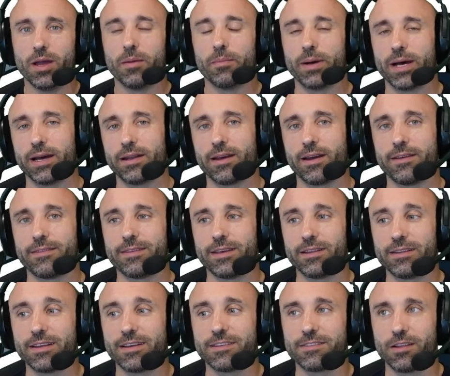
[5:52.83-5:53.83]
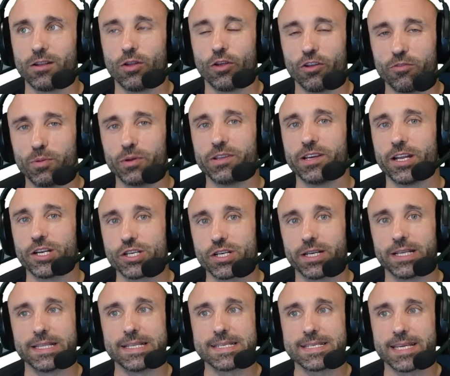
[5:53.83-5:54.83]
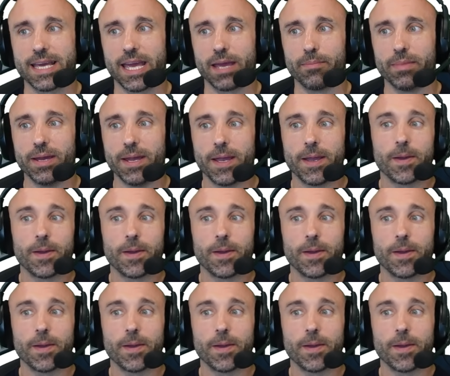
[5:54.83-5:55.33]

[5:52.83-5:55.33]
But I think there's a lot of potential in this game.